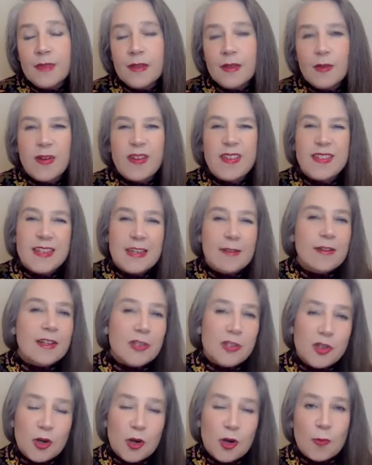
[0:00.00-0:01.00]
quite
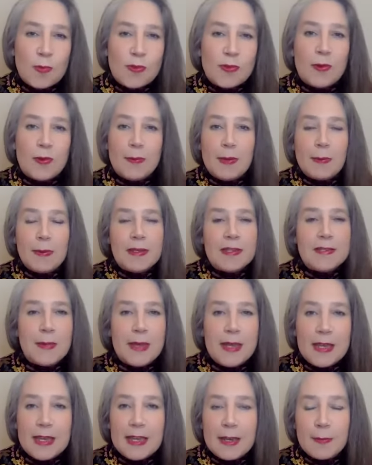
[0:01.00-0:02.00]
serious jobs or in public
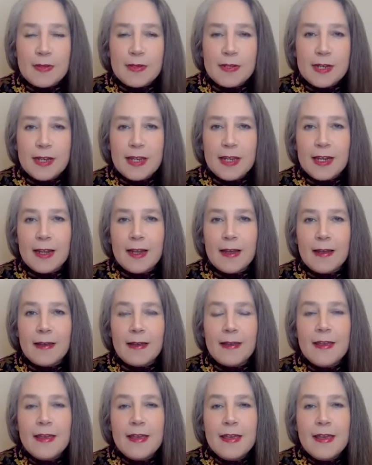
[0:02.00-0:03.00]
speaking in
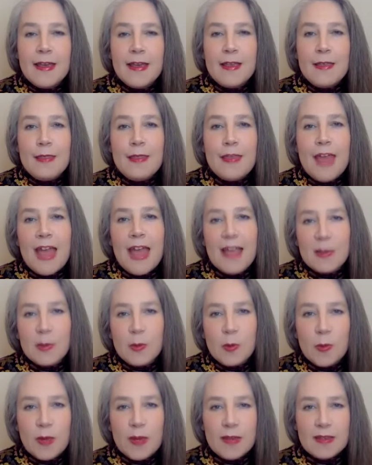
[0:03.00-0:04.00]
particular, they had to
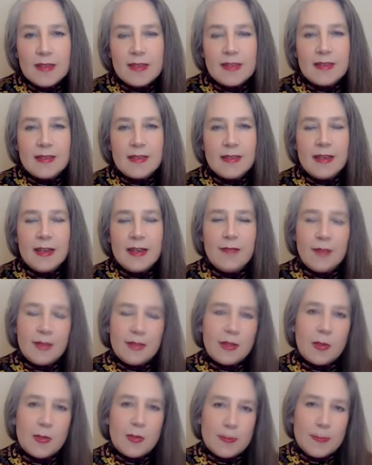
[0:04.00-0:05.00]
almost, in
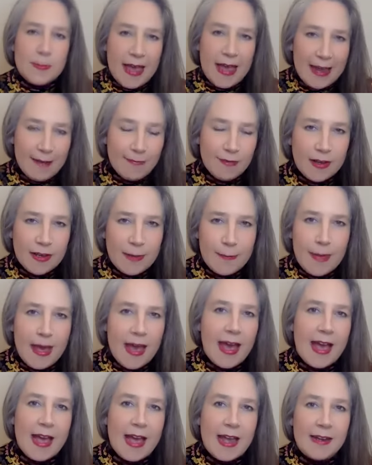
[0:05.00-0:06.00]
inverted commas, behave like a
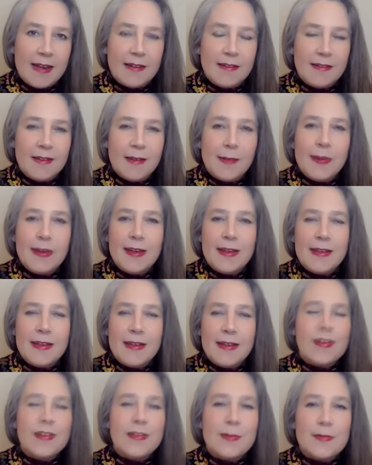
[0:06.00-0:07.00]
man. I mean, it's a
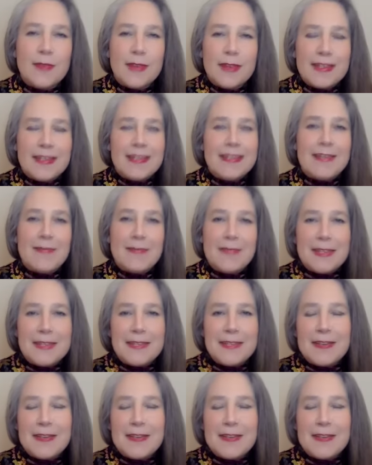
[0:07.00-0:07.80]
very sort of 1970s,